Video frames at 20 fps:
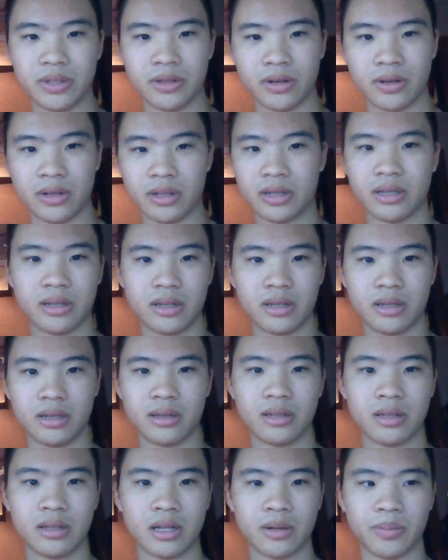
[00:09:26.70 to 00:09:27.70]
lot
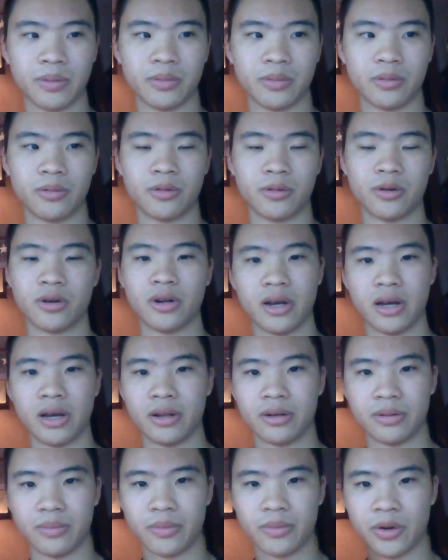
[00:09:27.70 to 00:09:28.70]
of people wore it. I
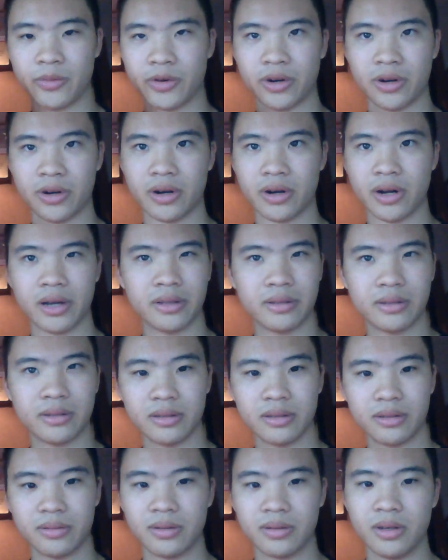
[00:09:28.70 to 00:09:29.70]
remember I had
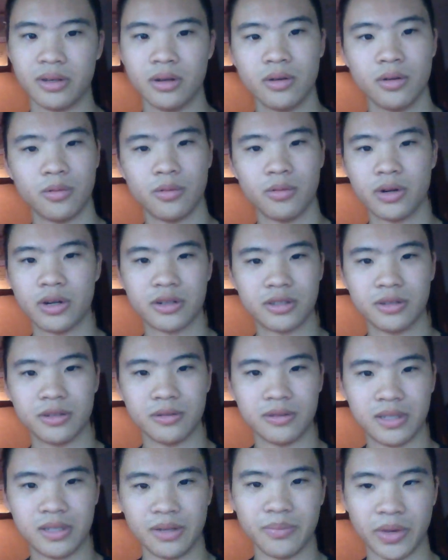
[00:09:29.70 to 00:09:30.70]
1 or 2
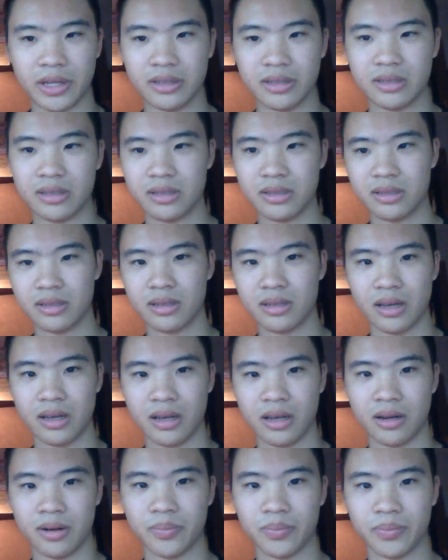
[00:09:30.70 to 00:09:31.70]
teammates,
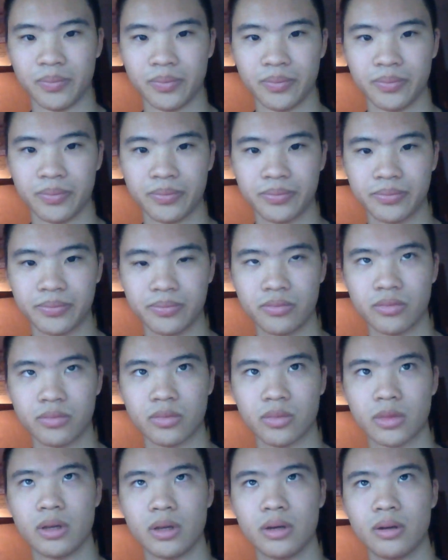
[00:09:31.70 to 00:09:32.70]
my
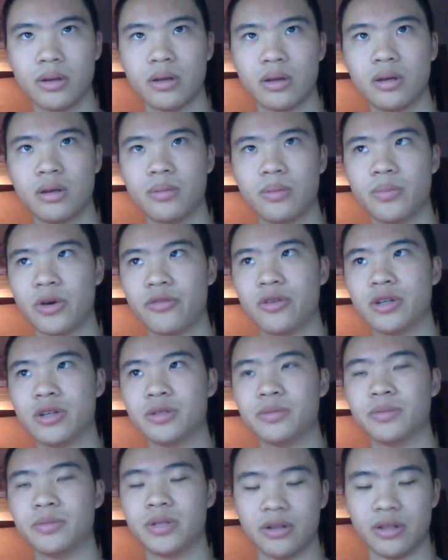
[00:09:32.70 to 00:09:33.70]

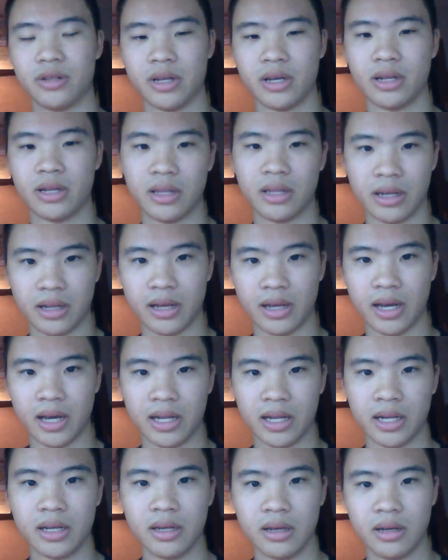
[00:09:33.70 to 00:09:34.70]
freshman year that
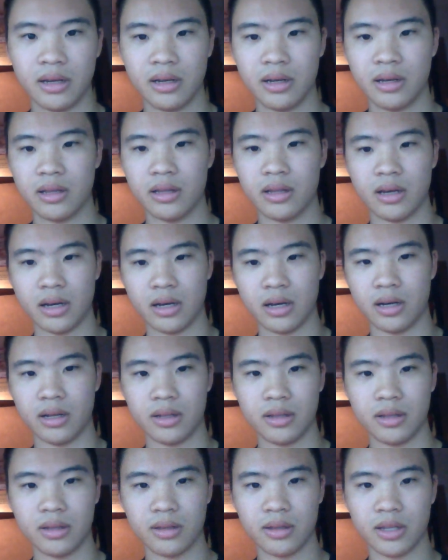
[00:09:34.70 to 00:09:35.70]
had
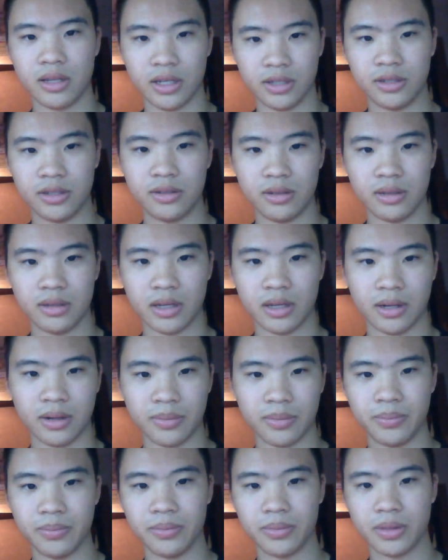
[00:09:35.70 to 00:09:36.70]
this
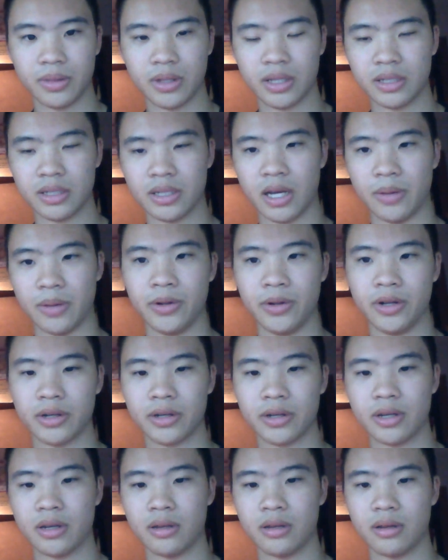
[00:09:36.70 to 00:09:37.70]
Hyperdunk.
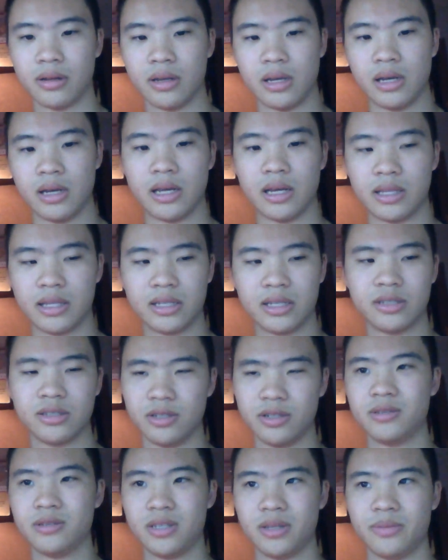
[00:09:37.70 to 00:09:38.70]
At least
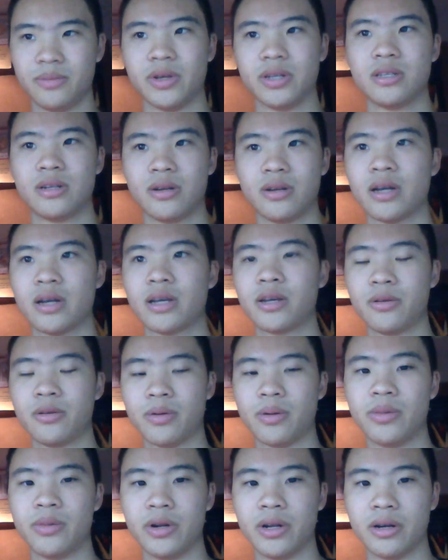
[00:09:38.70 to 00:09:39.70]
2 teammates, I can
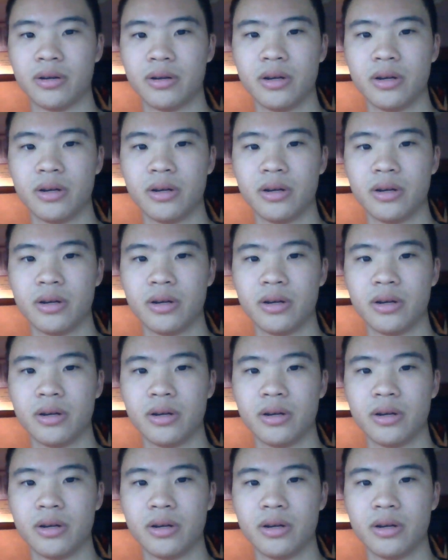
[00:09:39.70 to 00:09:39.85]
remember now,